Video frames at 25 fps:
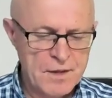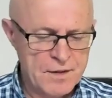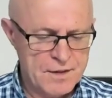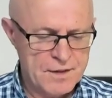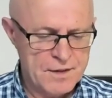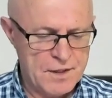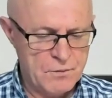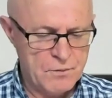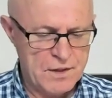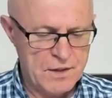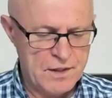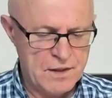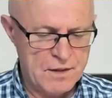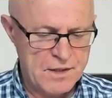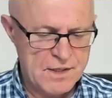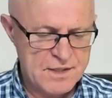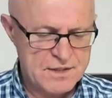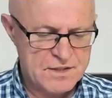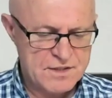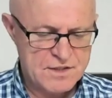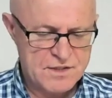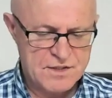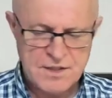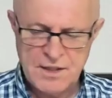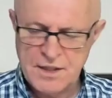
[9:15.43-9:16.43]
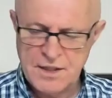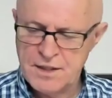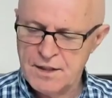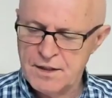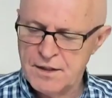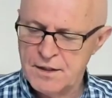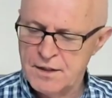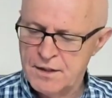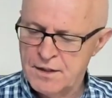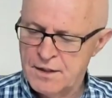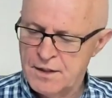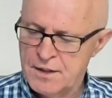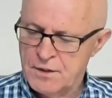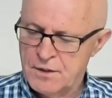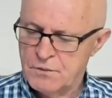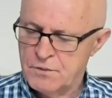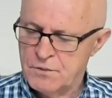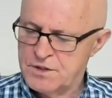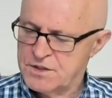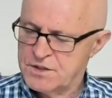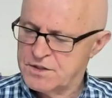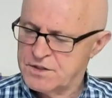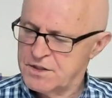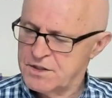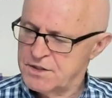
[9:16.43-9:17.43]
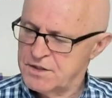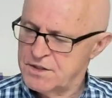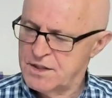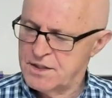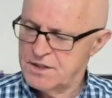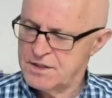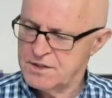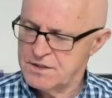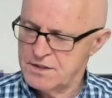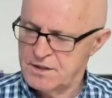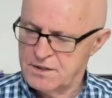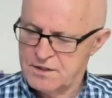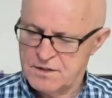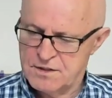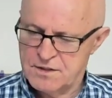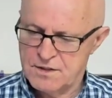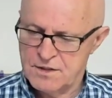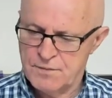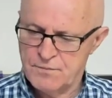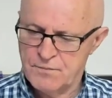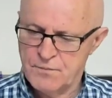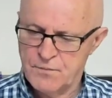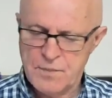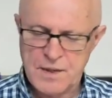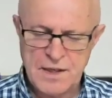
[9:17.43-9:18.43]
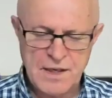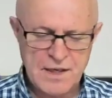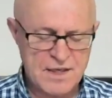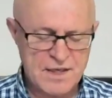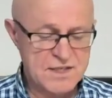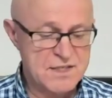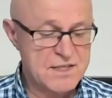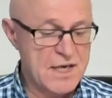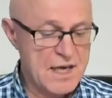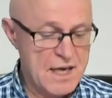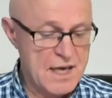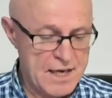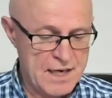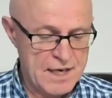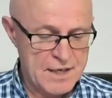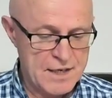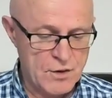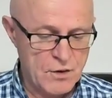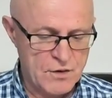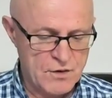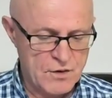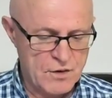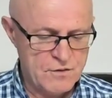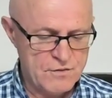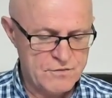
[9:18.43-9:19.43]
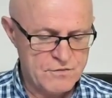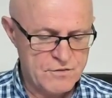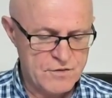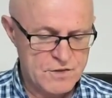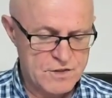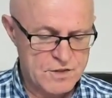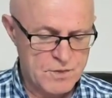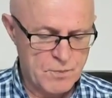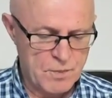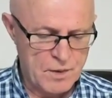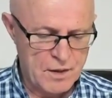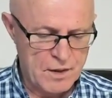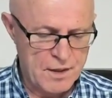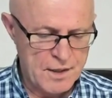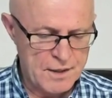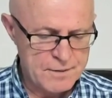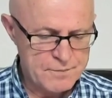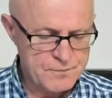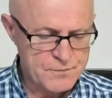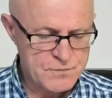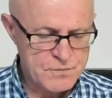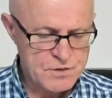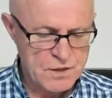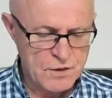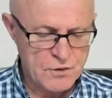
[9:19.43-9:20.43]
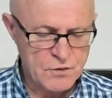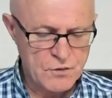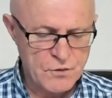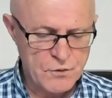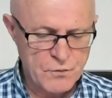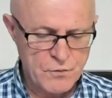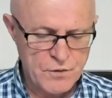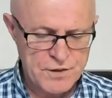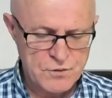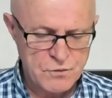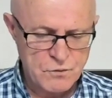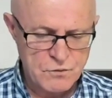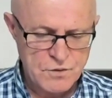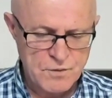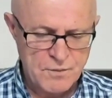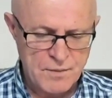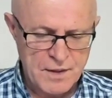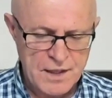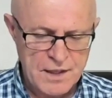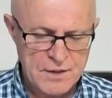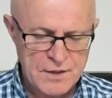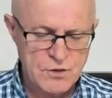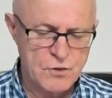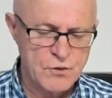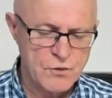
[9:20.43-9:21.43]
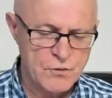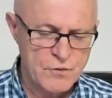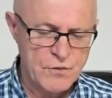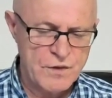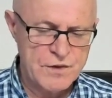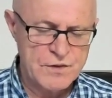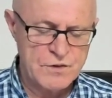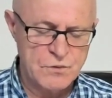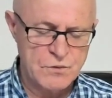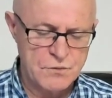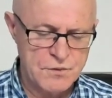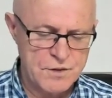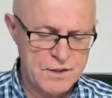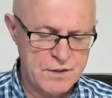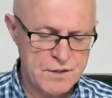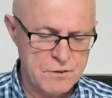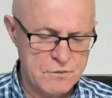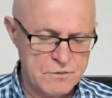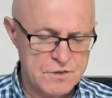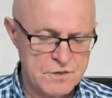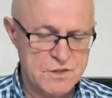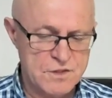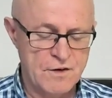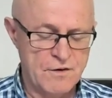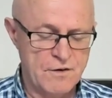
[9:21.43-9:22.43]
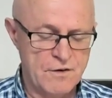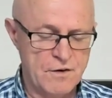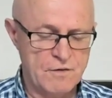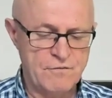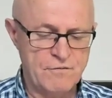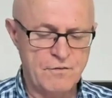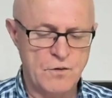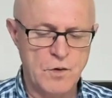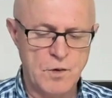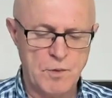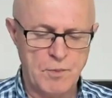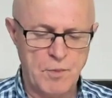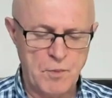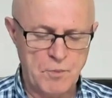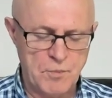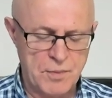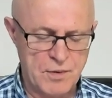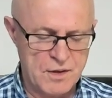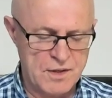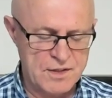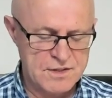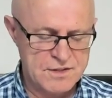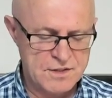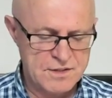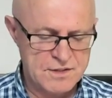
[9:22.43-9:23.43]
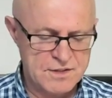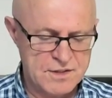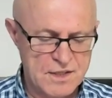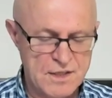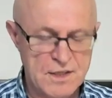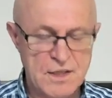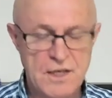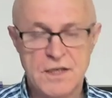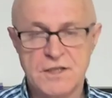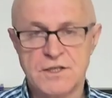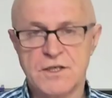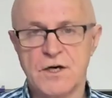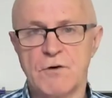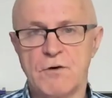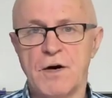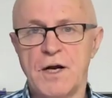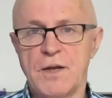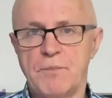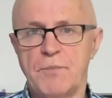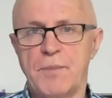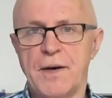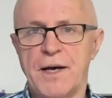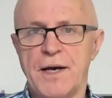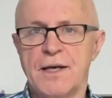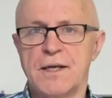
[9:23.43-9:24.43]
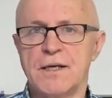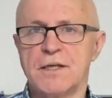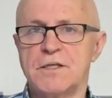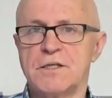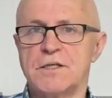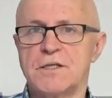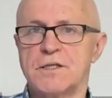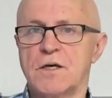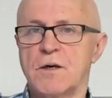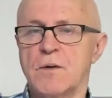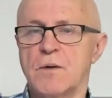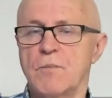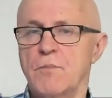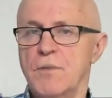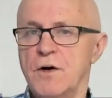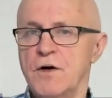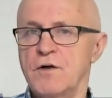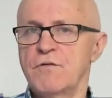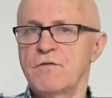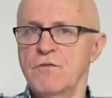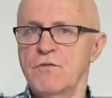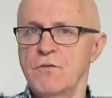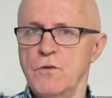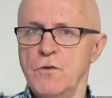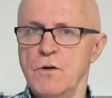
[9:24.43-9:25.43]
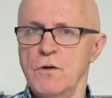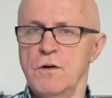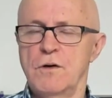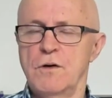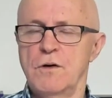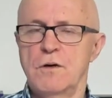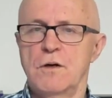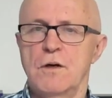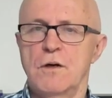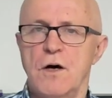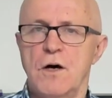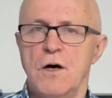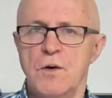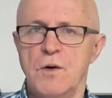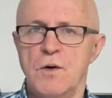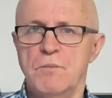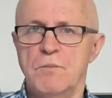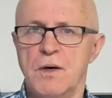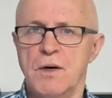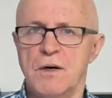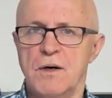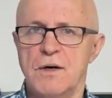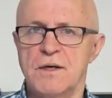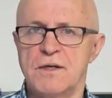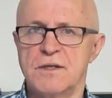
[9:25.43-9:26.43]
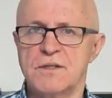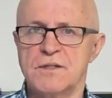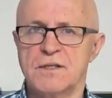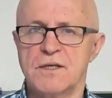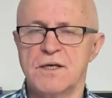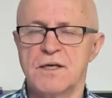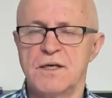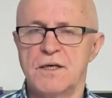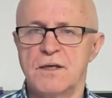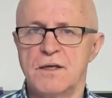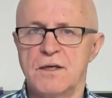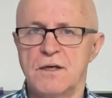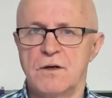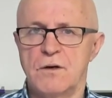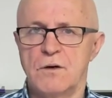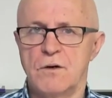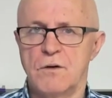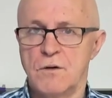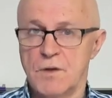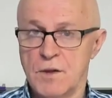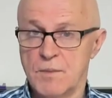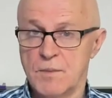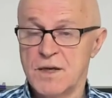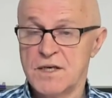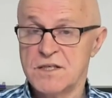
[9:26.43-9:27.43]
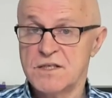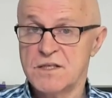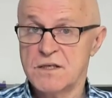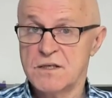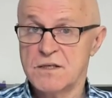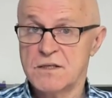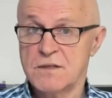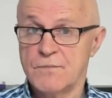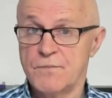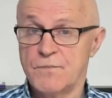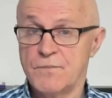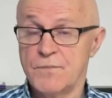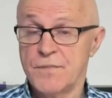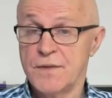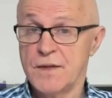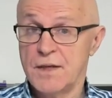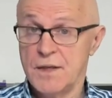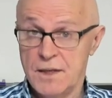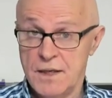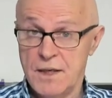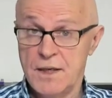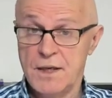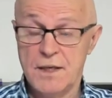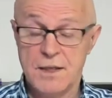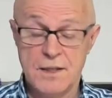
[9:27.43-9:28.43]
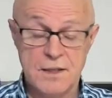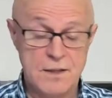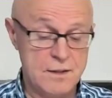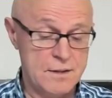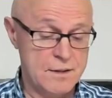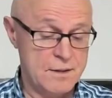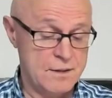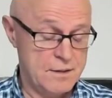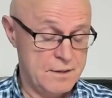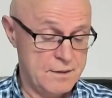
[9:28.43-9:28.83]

that we like to see, which suggests that markets are not oversupplied. So good rental demand, good rental yields, affordable prices. It's a great package both for home buyers on a budget and